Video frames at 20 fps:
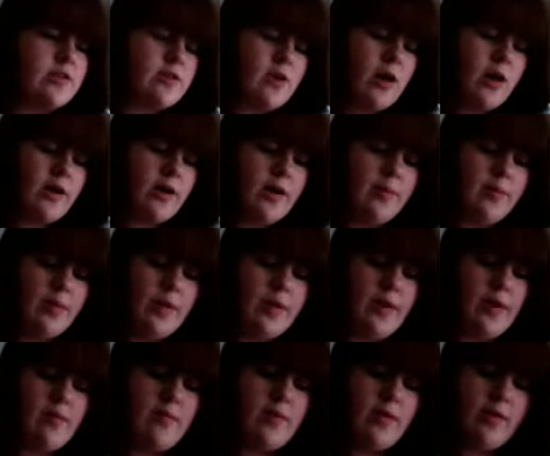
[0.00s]
got up, and
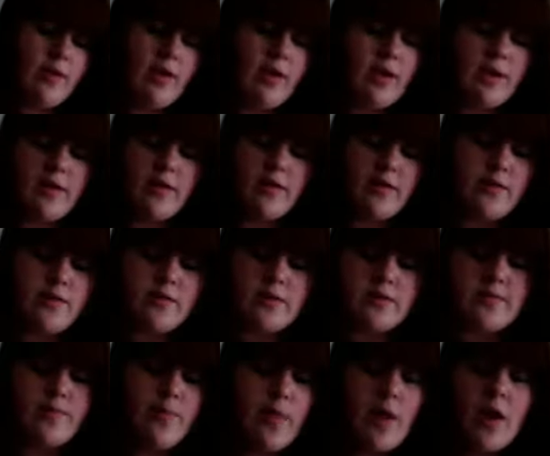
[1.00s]
I've been, like, I
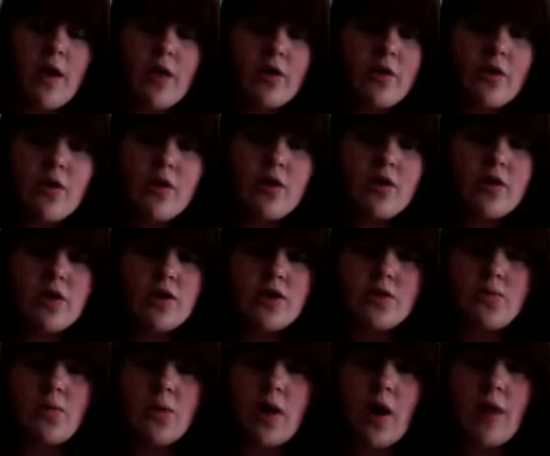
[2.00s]
just literally
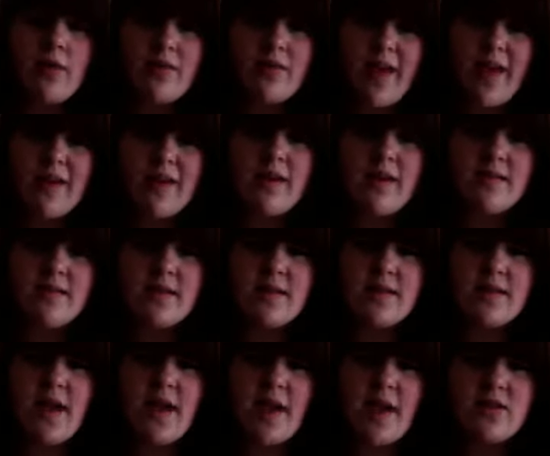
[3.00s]
just put on leggings, a
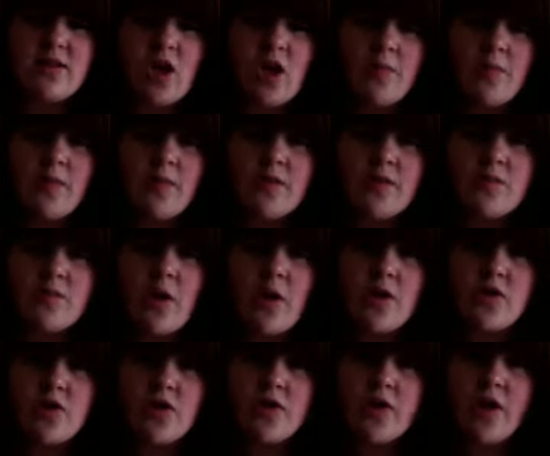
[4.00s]
tank top, and the
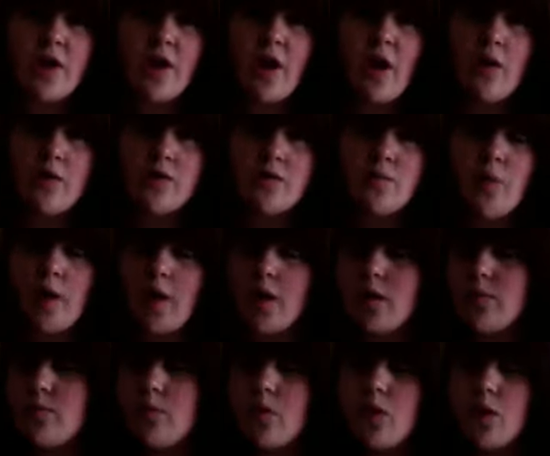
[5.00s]
sweatshirt that I always wear,
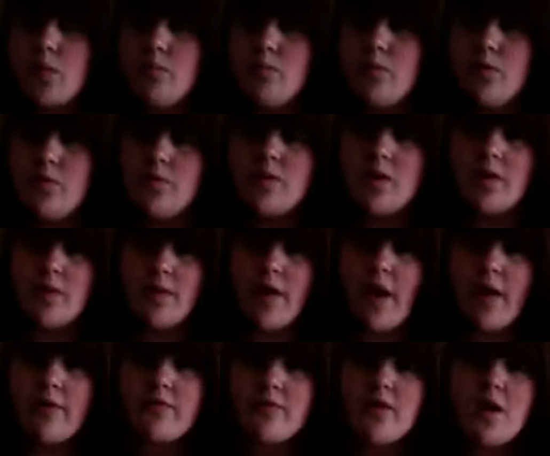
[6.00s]
and put on boots and
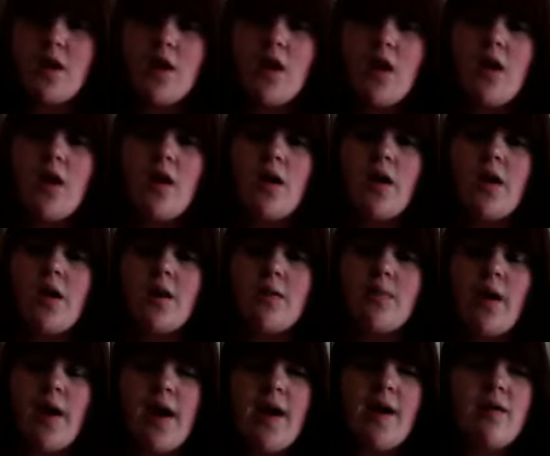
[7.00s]
left. And
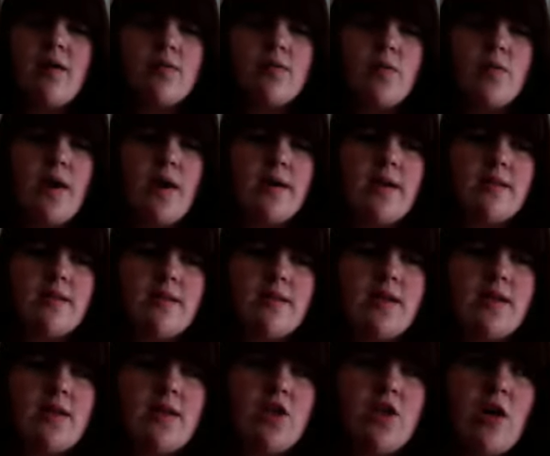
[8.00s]
my hair was wet, because I
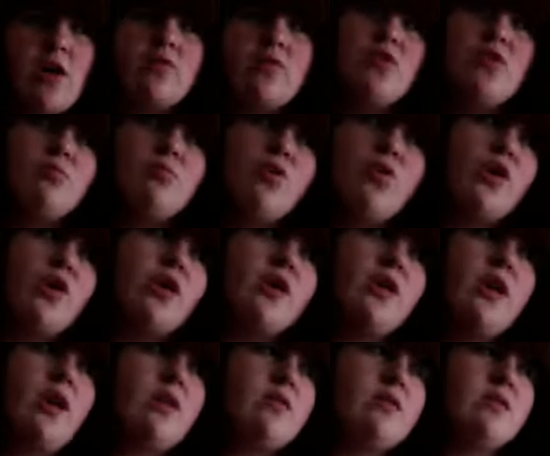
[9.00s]
take showers in the morning
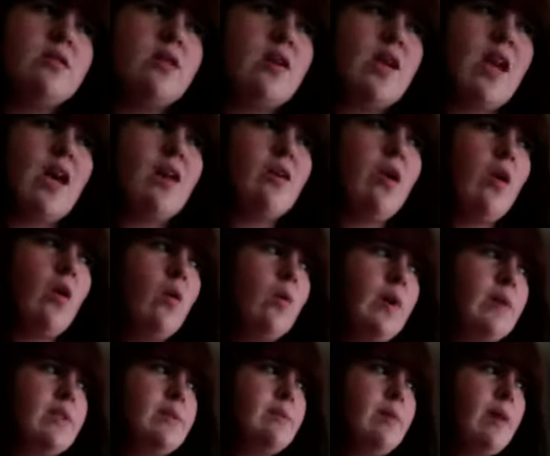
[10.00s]
now, because, like, I don't know, it
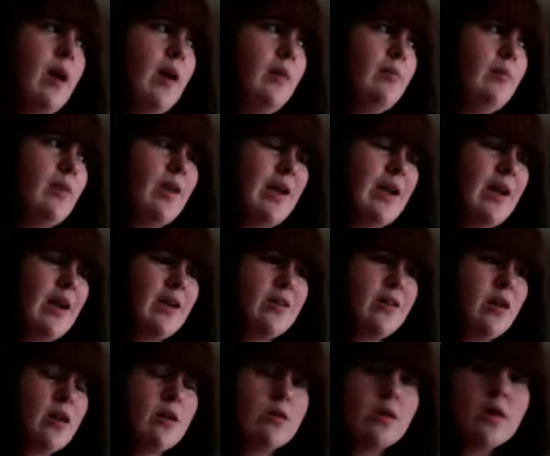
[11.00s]
wakes me up, and, like, I
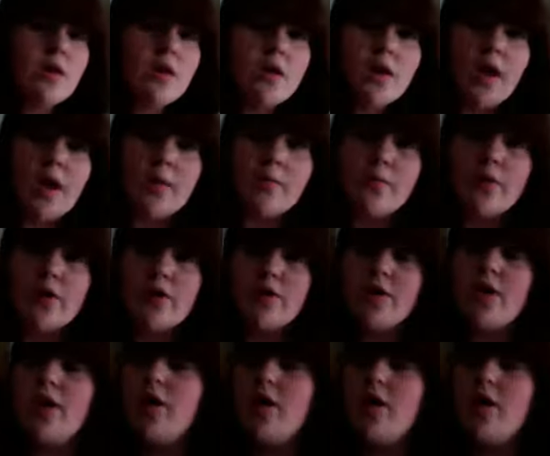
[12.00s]
don't know, I'm weird.